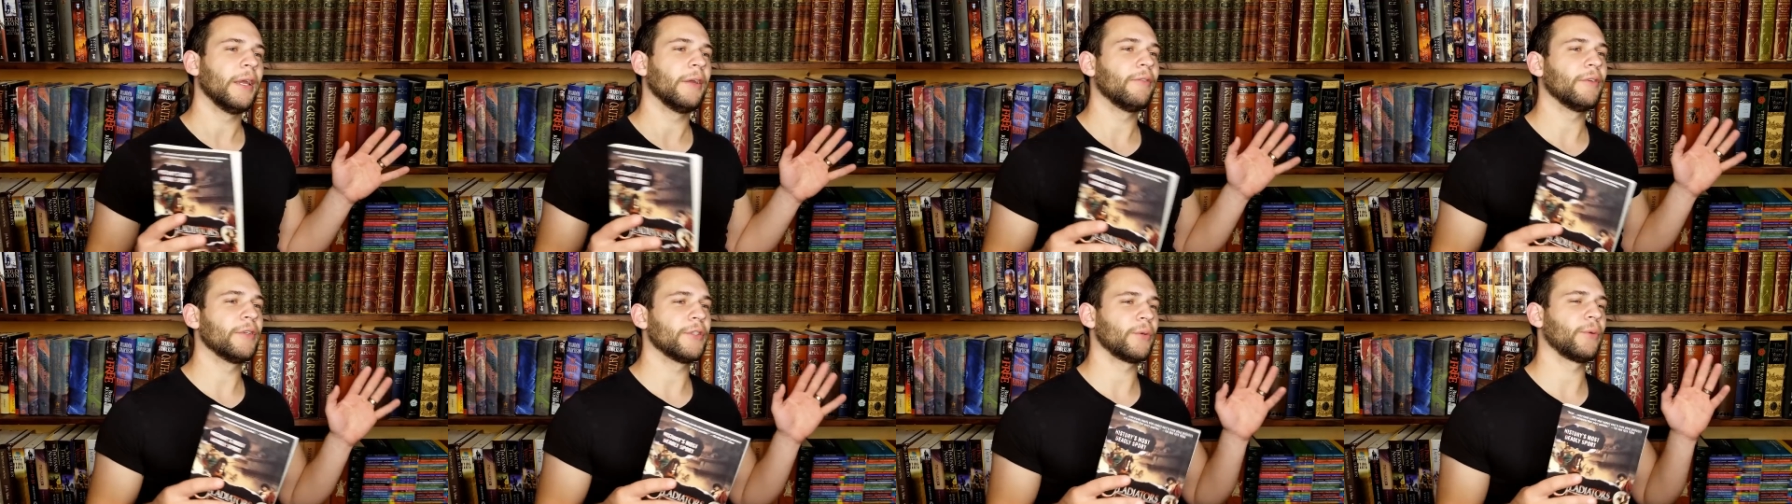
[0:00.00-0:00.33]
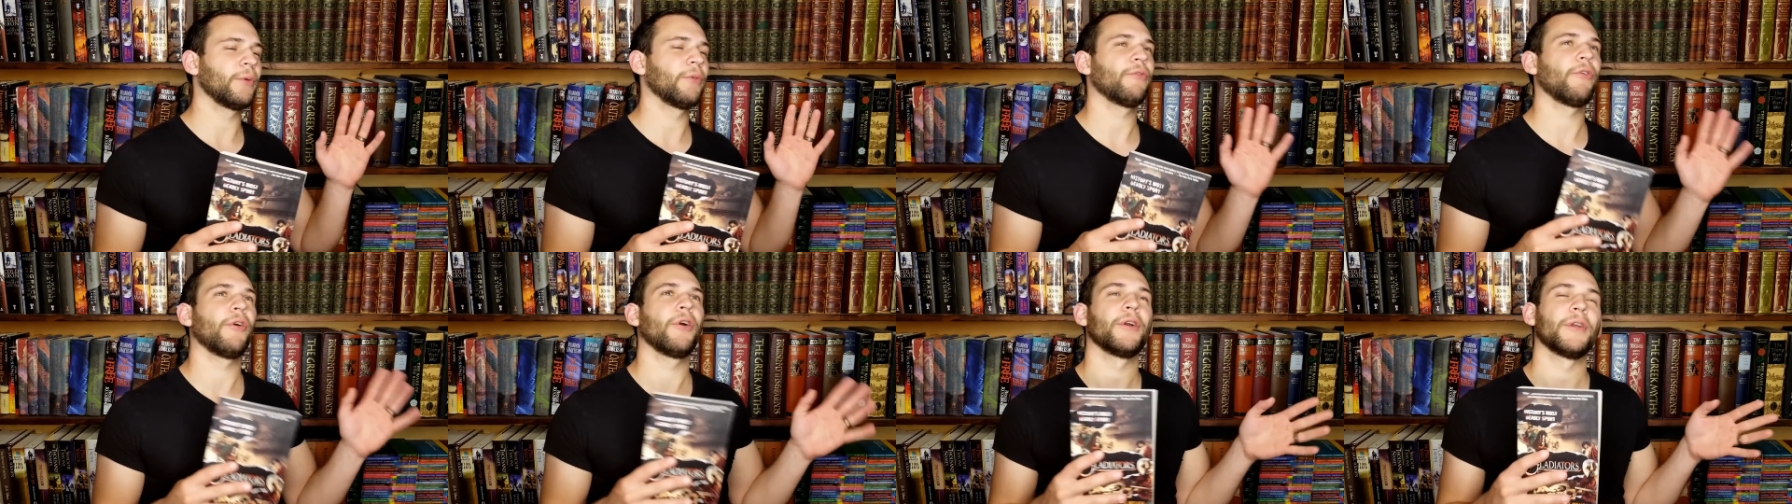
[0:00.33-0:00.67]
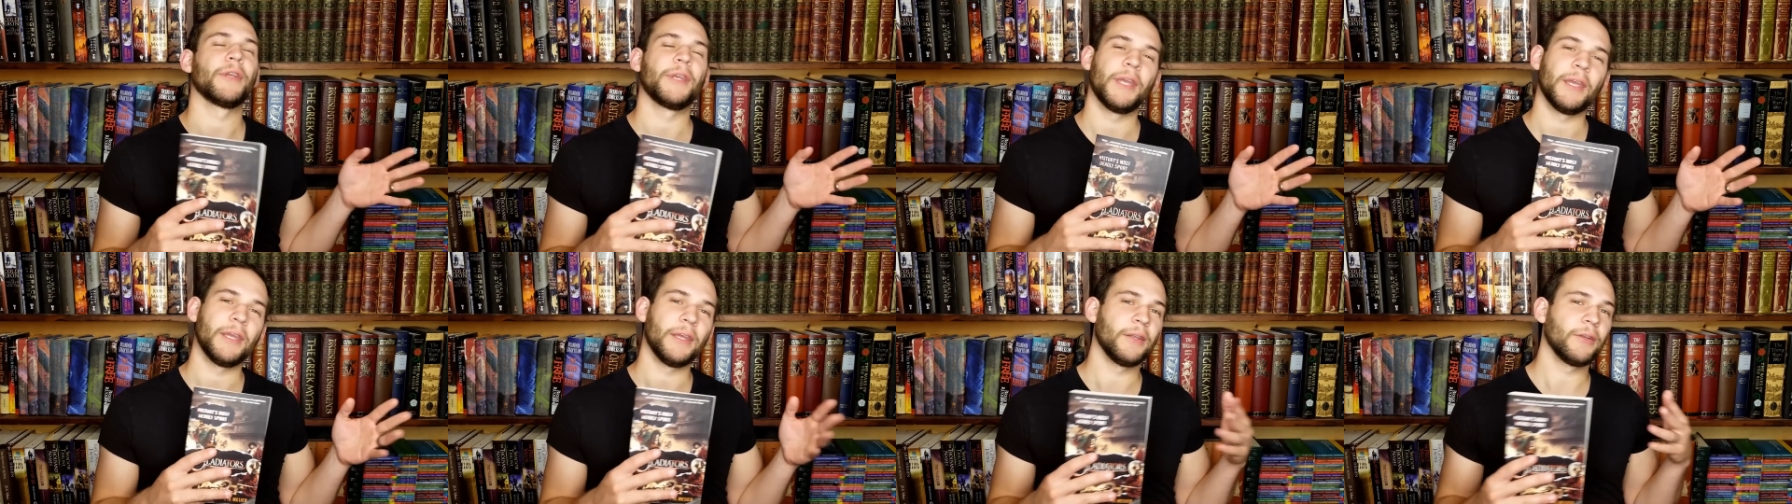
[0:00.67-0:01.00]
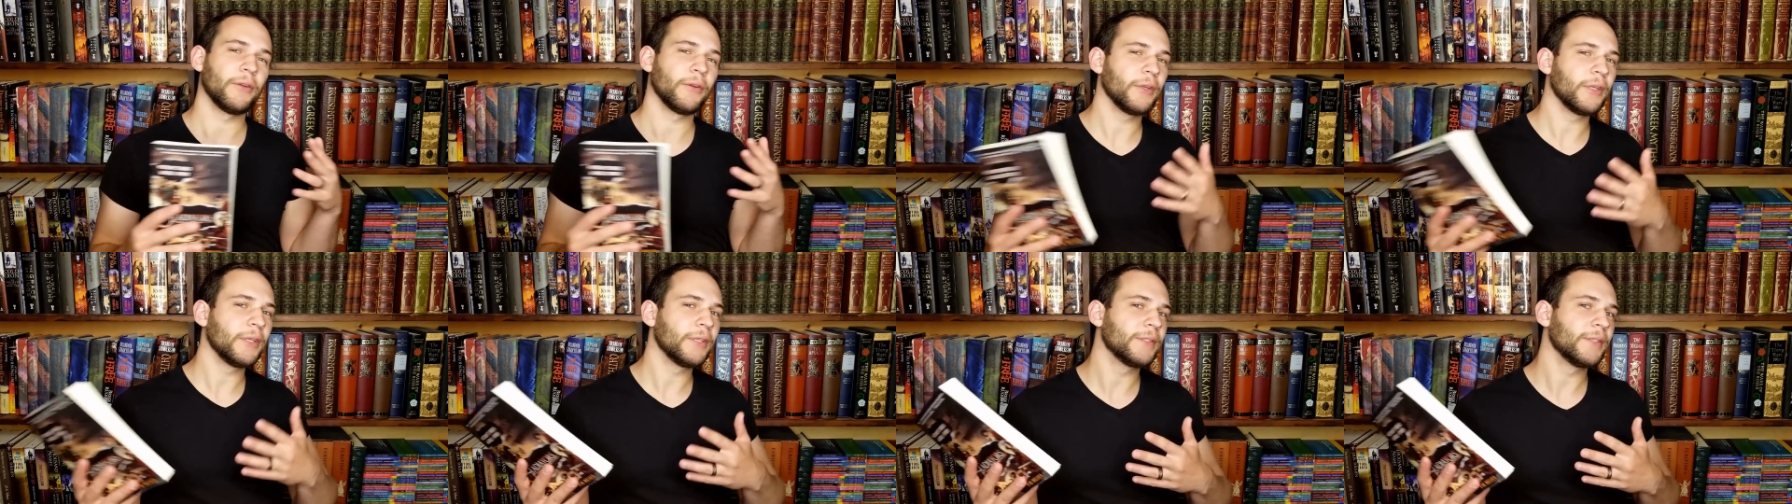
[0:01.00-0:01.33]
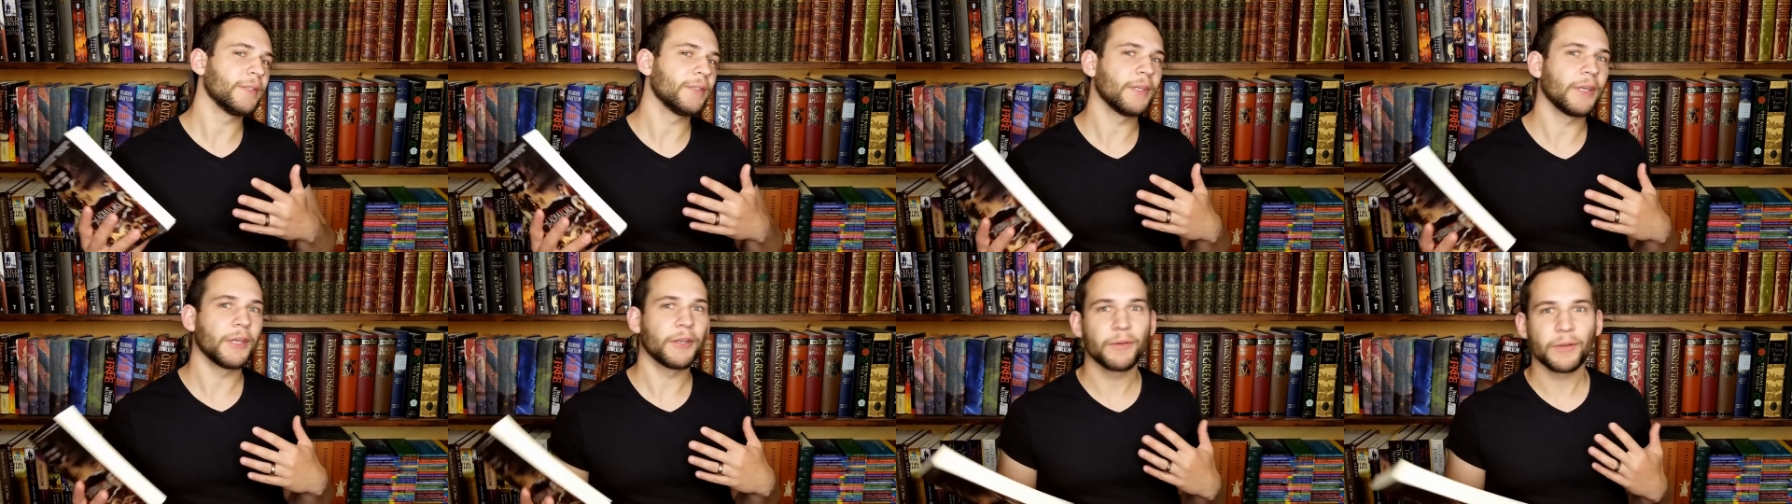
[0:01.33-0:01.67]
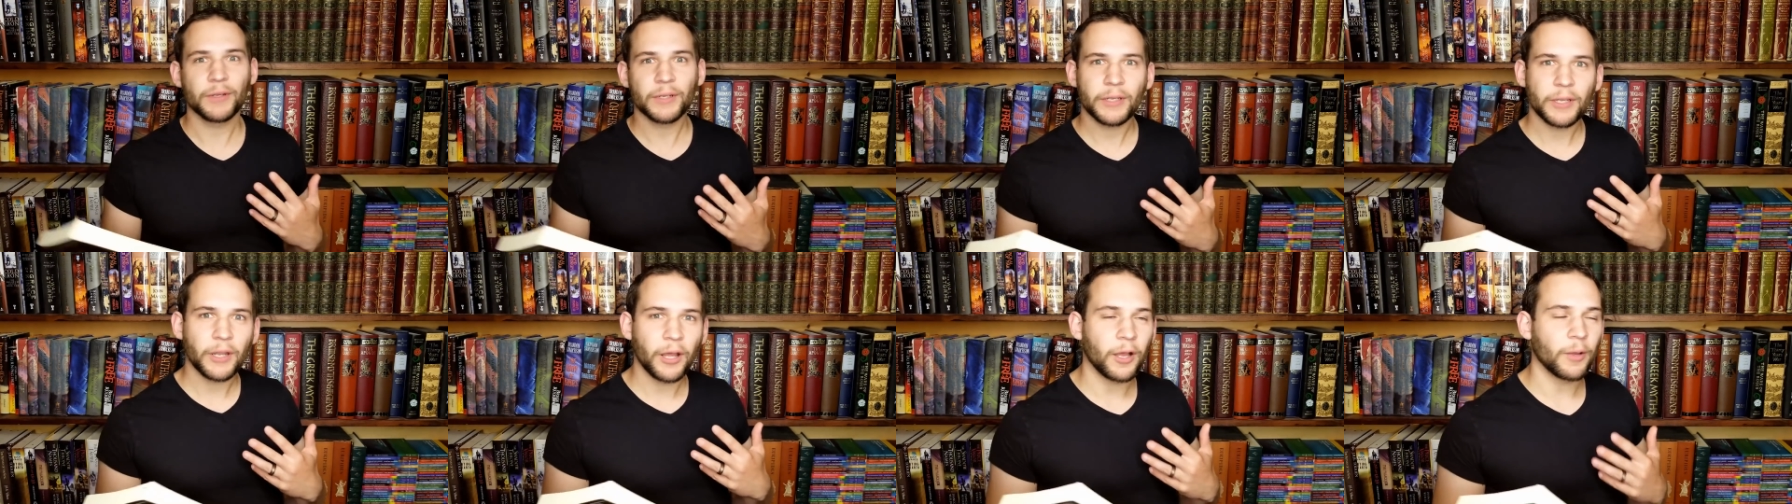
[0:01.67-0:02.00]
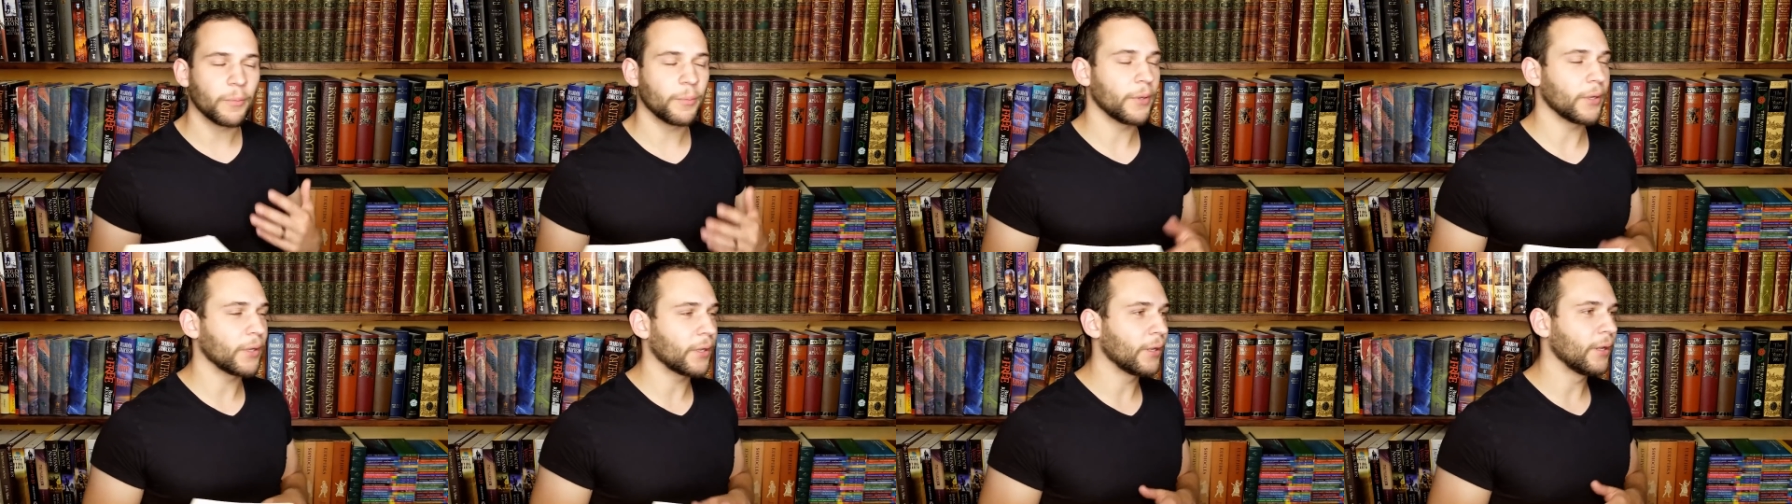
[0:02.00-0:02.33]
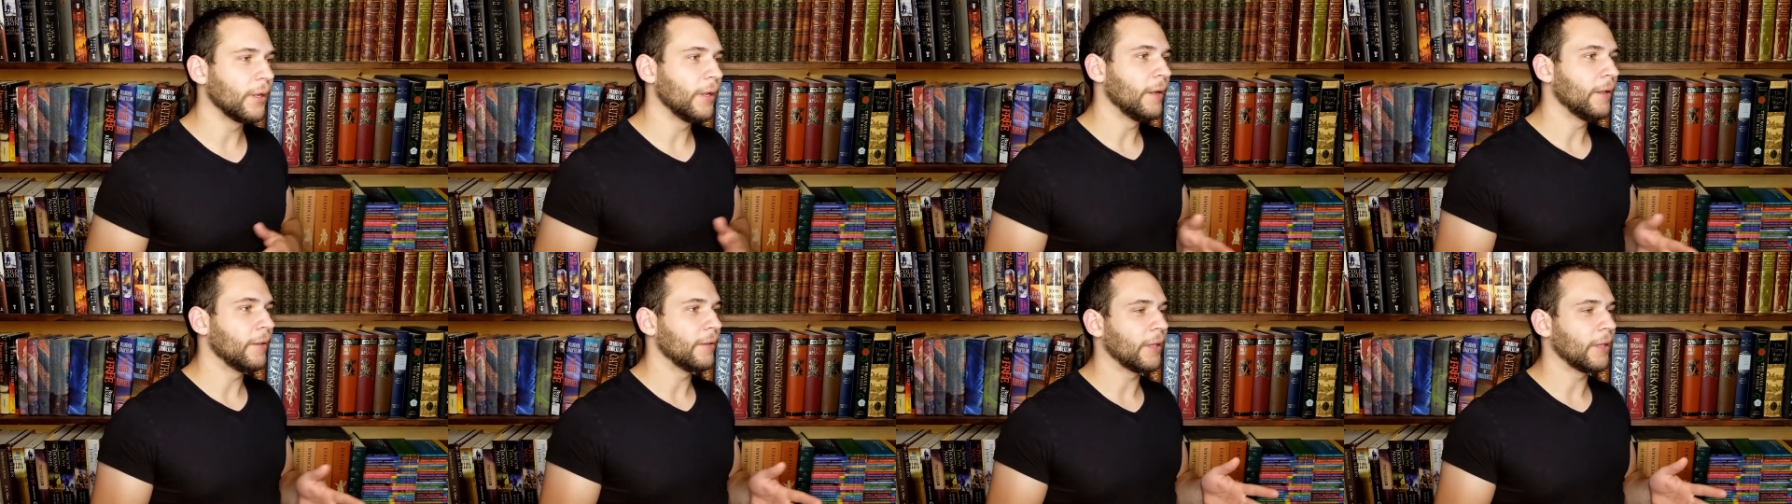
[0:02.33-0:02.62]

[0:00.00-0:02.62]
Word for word: every sort of arcane or esoteric topic